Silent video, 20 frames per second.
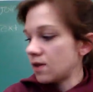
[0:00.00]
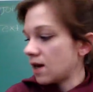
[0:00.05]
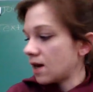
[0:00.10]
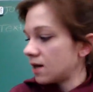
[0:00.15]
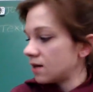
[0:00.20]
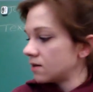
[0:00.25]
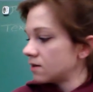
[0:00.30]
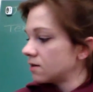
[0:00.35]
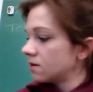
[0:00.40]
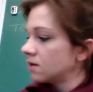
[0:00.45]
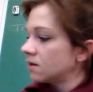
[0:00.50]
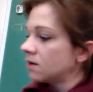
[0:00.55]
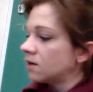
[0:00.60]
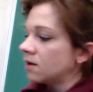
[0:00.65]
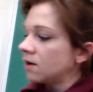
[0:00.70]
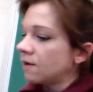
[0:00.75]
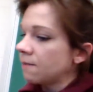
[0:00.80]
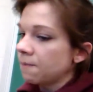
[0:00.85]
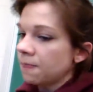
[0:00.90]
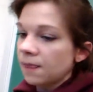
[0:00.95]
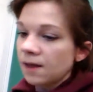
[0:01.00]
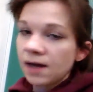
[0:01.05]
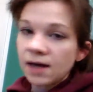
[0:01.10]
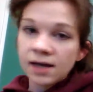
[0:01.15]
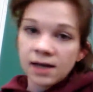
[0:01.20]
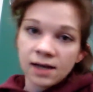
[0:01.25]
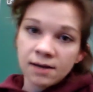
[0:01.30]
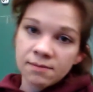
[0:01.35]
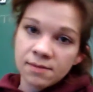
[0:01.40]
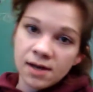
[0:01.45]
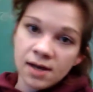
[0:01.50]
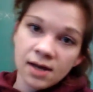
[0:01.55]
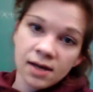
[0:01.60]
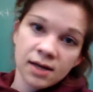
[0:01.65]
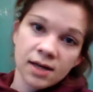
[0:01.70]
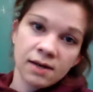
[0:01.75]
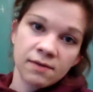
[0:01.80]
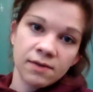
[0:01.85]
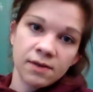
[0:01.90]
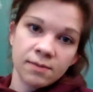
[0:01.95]
that. I am
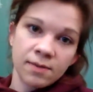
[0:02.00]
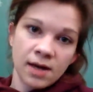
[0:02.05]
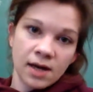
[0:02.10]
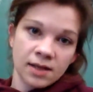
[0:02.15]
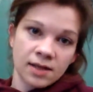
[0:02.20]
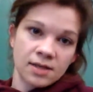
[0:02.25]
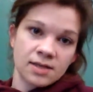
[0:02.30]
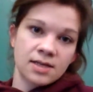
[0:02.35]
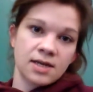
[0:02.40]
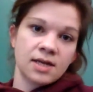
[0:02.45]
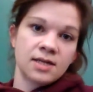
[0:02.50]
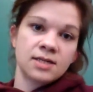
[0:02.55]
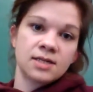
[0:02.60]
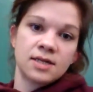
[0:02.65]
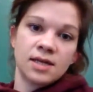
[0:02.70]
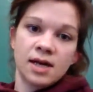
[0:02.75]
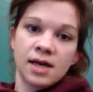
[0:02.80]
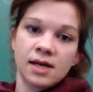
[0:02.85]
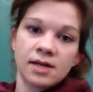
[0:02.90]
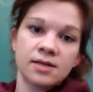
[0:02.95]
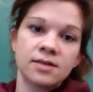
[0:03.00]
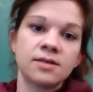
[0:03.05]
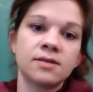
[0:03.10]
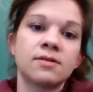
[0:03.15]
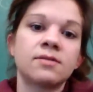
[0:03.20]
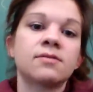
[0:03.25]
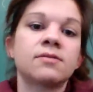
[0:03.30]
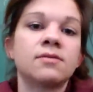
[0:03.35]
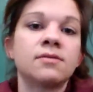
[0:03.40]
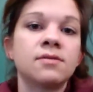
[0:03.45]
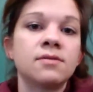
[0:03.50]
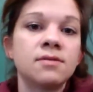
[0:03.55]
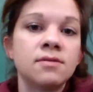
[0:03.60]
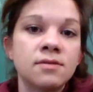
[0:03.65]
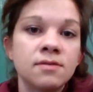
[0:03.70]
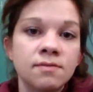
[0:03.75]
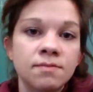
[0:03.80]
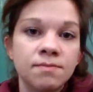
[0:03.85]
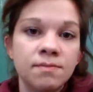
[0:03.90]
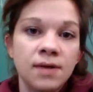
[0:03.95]
not giving back the test yet
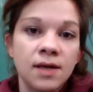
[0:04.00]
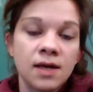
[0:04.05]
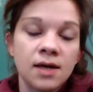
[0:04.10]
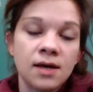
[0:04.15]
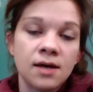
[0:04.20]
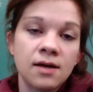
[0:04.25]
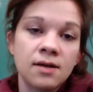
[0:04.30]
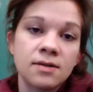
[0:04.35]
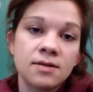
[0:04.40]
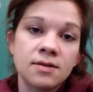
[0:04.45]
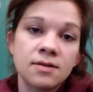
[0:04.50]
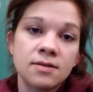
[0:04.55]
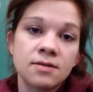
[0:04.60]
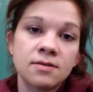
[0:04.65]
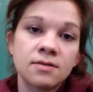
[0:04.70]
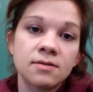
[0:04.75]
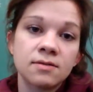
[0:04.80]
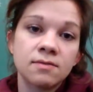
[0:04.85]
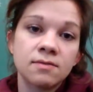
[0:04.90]
because,